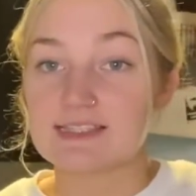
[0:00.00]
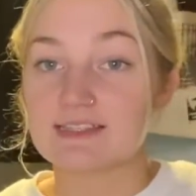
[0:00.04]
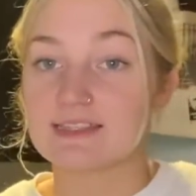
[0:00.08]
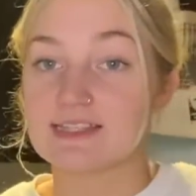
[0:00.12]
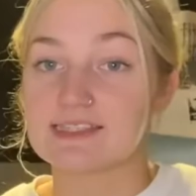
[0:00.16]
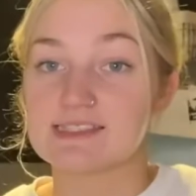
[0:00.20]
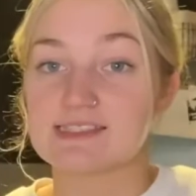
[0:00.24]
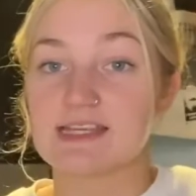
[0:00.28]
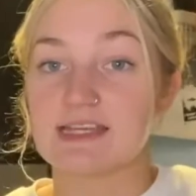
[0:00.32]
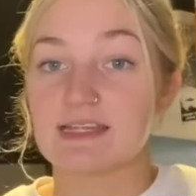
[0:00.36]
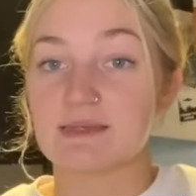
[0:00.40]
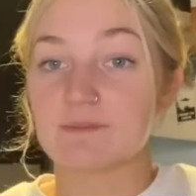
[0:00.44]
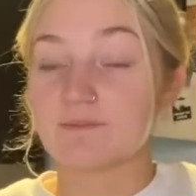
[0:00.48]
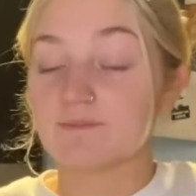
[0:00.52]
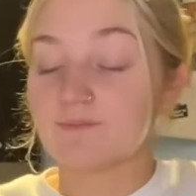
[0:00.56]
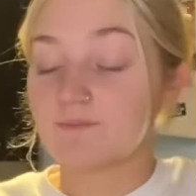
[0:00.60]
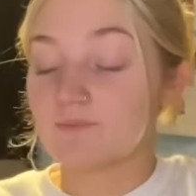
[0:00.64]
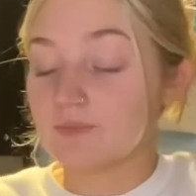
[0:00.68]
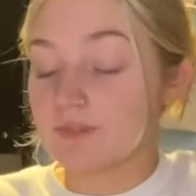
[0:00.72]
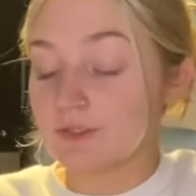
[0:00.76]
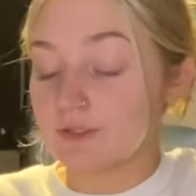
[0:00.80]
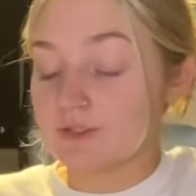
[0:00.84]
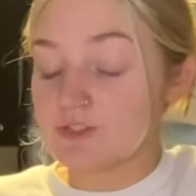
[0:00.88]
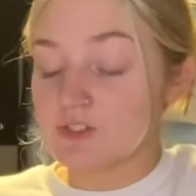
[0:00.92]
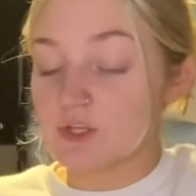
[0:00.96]
Listen,
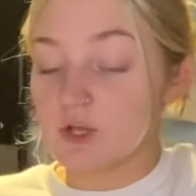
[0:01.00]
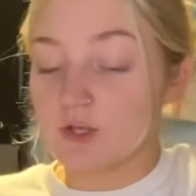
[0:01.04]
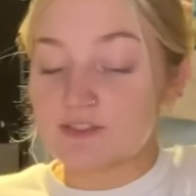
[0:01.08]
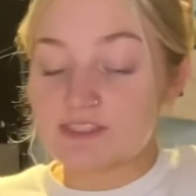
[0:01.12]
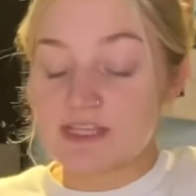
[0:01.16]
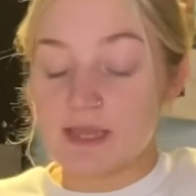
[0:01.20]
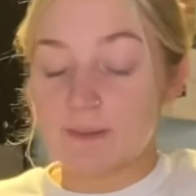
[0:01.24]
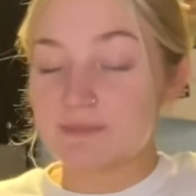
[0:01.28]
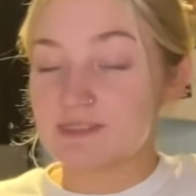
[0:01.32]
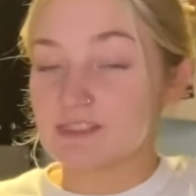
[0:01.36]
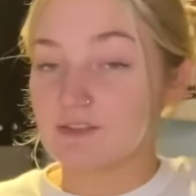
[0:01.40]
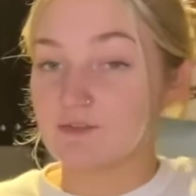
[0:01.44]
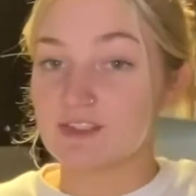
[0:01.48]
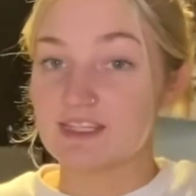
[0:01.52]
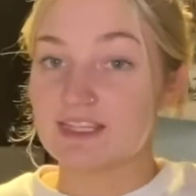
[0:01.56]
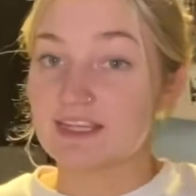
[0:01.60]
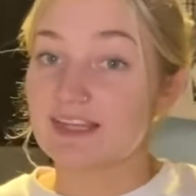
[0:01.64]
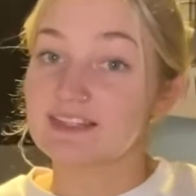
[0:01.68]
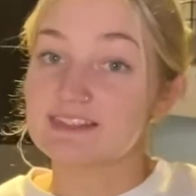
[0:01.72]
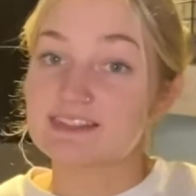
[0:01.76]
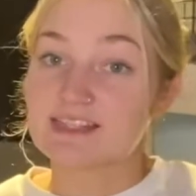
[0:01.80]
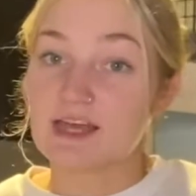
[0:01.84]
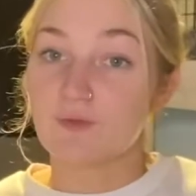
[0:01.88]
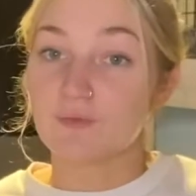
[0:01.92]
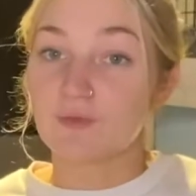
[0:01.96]
there's all types of
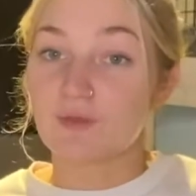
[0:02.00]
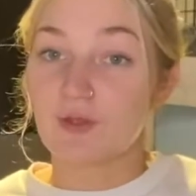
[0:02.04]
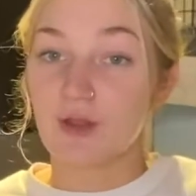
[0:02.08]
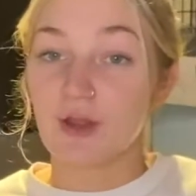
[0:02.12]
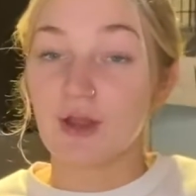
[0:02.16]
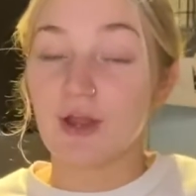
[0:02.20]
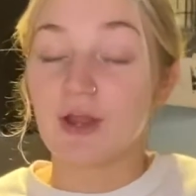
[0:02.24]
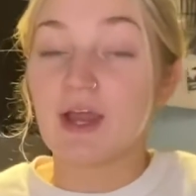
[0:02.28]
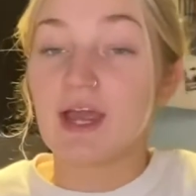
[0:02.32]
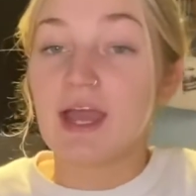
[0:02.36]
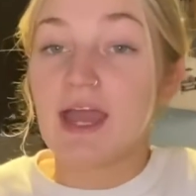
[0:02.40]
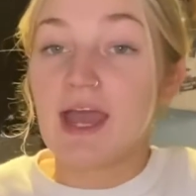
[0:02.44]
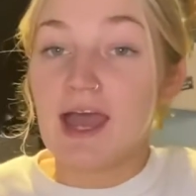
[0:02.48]
vegans out there.